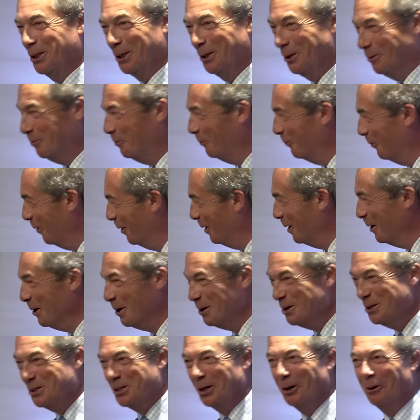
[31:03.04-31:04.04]
to,
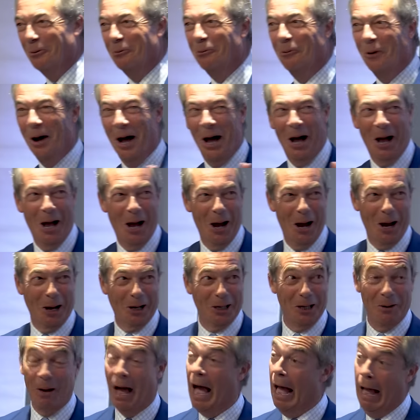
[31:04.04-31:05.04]
to
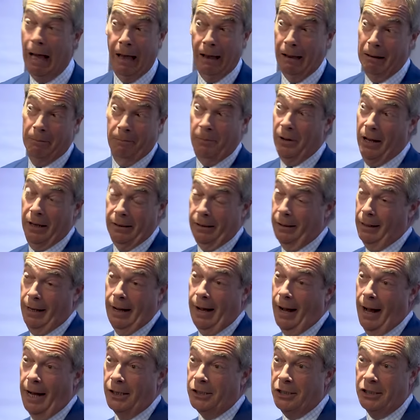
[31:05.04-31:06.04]
work. But
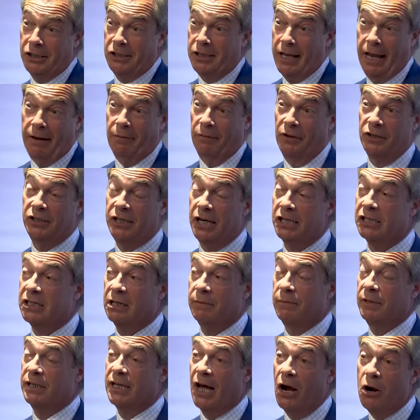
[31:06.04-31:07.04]
I just think the
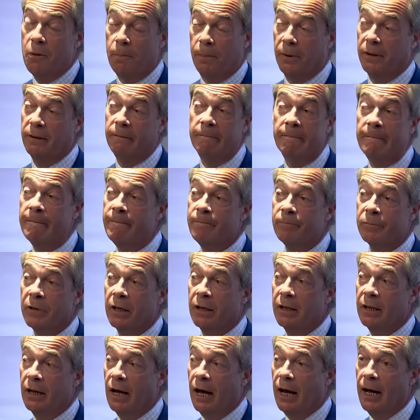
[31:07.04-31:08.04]
system is open
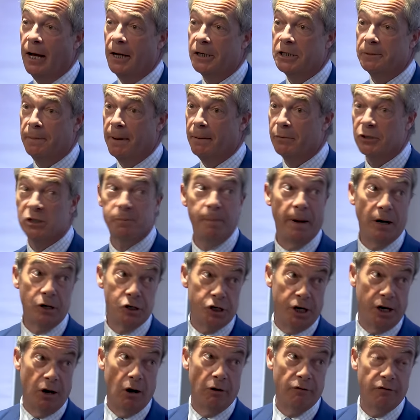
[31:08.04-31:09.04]
uh, to people
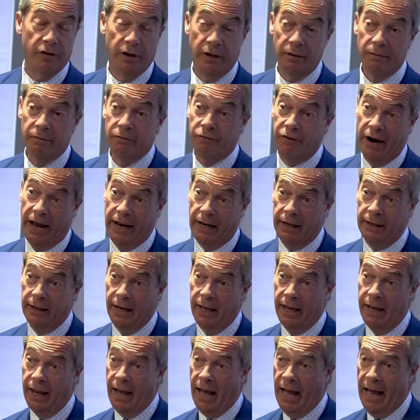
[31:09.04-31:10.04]
sponging off it,
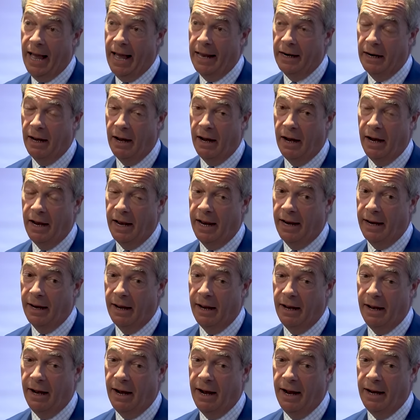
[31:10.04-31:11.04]
frankly. And I,
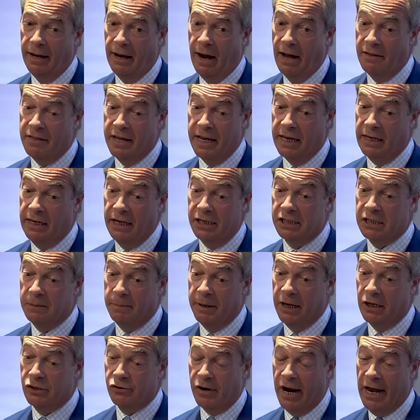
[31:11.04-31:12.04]
I, I think it needs
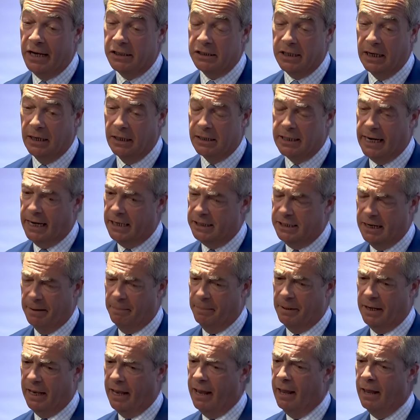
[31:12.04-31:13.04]
to be addressed. It'll take
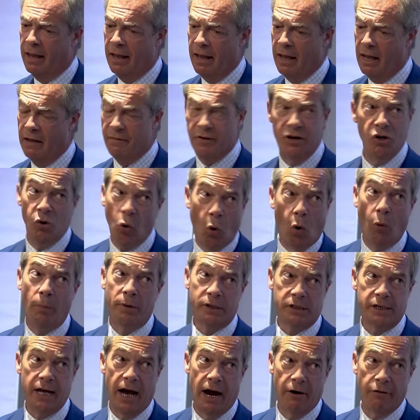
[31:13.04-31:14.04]
somebody of
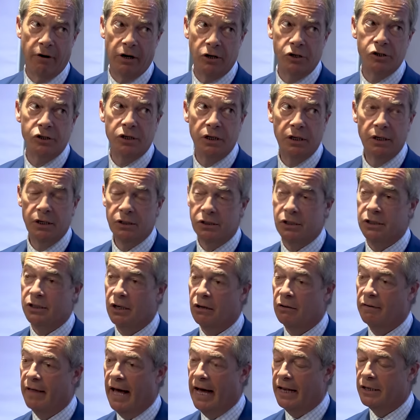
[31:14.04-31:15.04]
enormous courage to
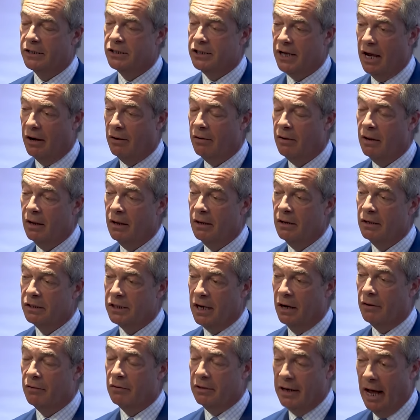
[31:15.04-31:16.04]
do that. So,
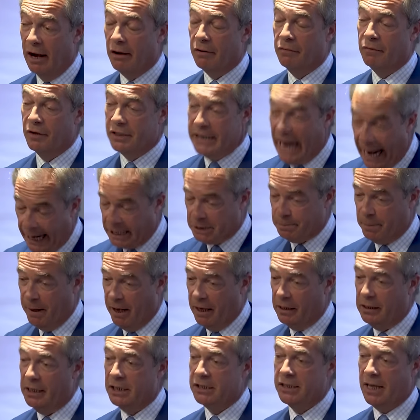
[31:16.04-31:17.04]
so no, the tax
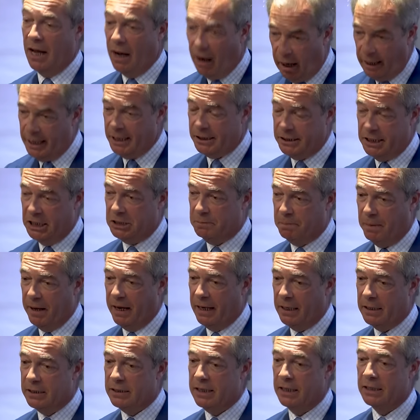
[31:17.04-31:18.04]
burden is the highest it's
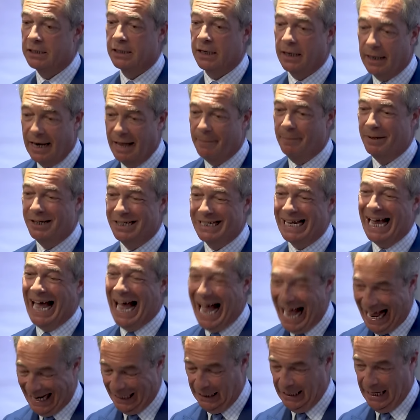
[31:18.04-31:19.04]
been since Clement
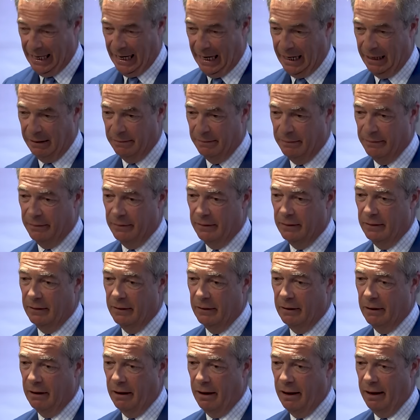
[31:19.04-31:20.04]
Attlee.
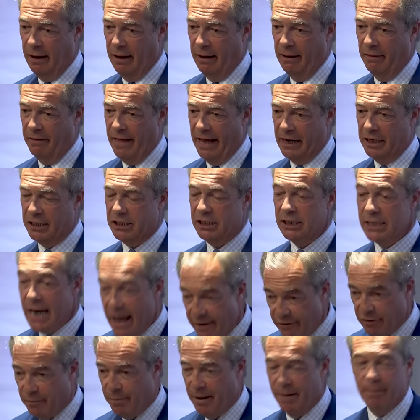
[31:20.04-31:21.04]
Uh, that has
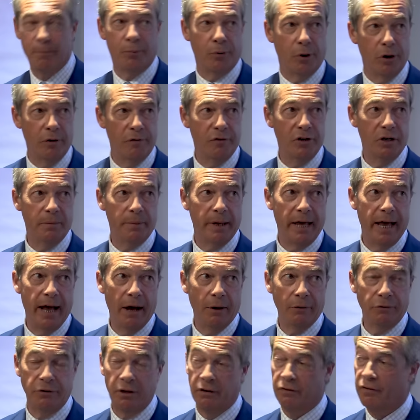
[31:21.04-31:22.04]
never been proven to be a
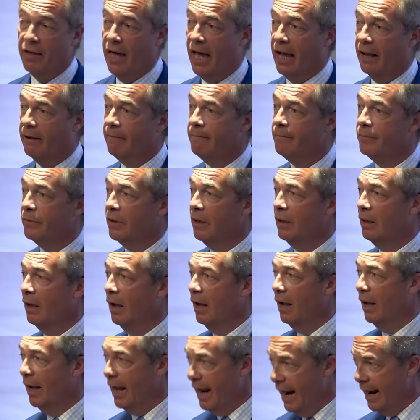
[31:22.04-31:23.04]
healthy thing
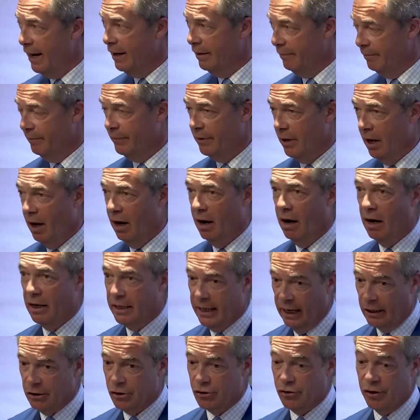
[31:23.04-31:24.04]
uh, in our
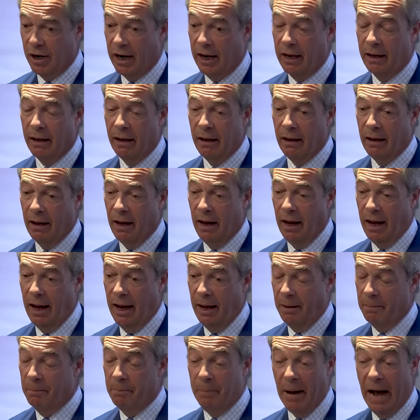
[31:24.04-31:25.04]
country.
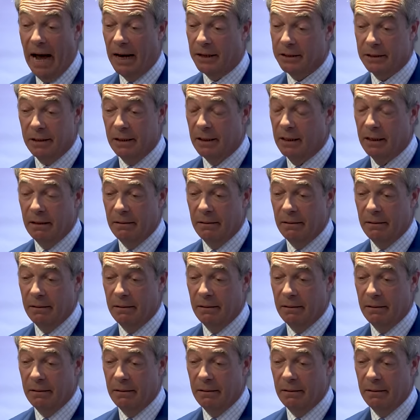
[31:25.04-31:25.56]
Uh, but